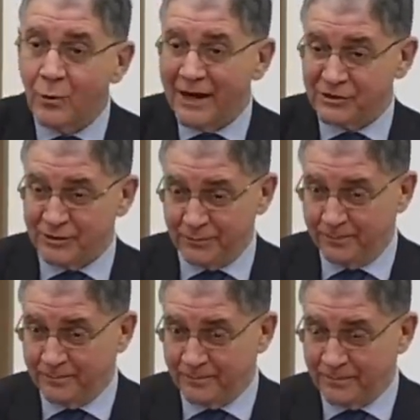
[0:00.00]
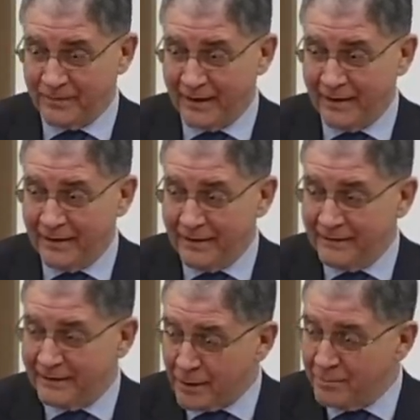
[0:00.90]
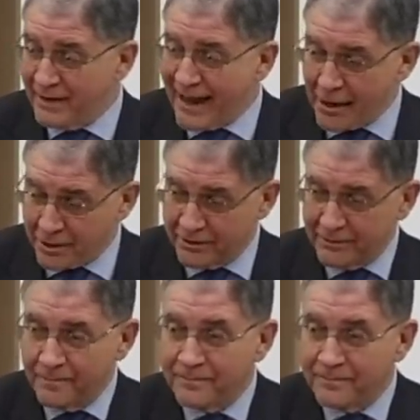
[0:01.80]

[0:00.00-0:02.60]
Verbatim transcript: question that has been asked.